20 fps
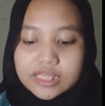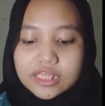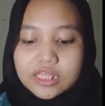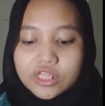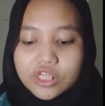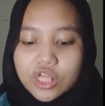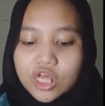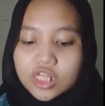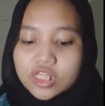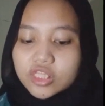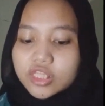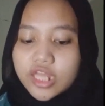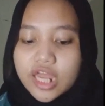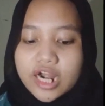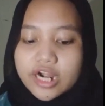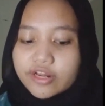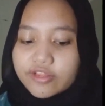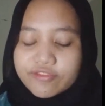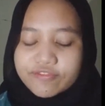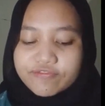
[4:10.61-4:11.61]
not
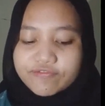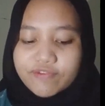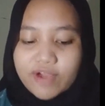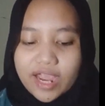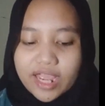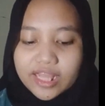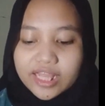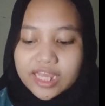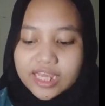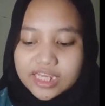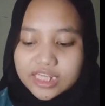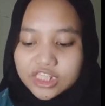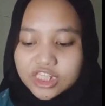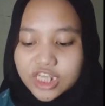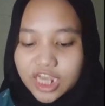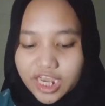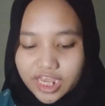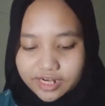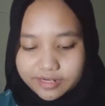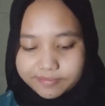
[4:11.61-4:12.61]
dare to fight the
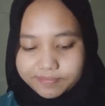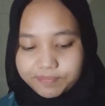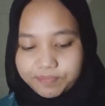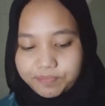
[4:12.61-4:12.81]
giant.